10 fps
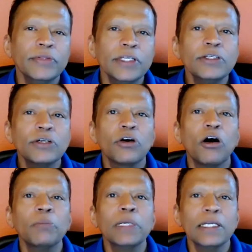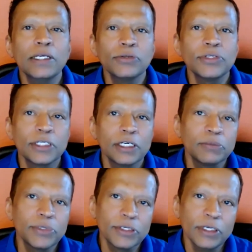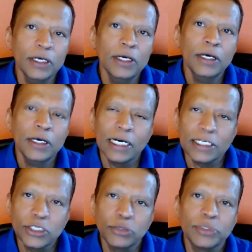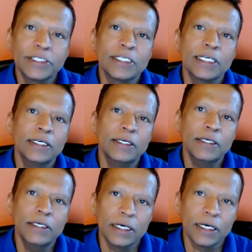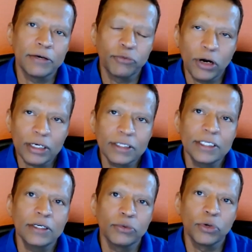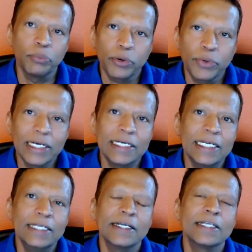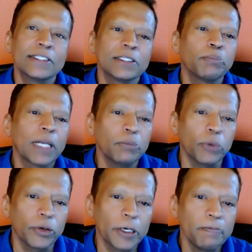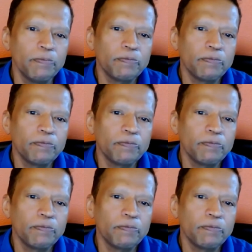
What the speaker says: These are commonly used terms, as you will see were provided details in the playbook.